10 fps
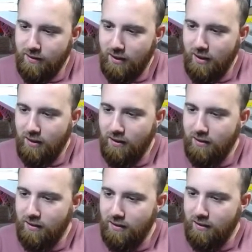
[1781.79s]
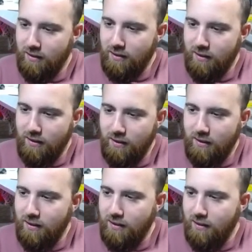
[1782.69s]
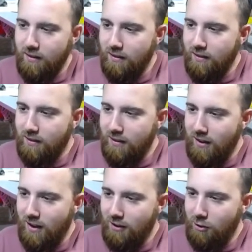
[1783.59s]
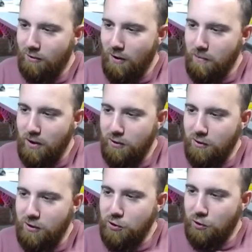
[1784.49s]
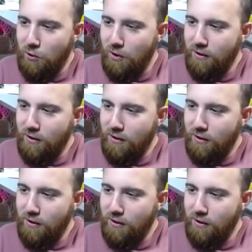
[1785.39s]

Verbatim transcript: Yeah. for this mess here? Yeah, do a front bun. Do a unicorn.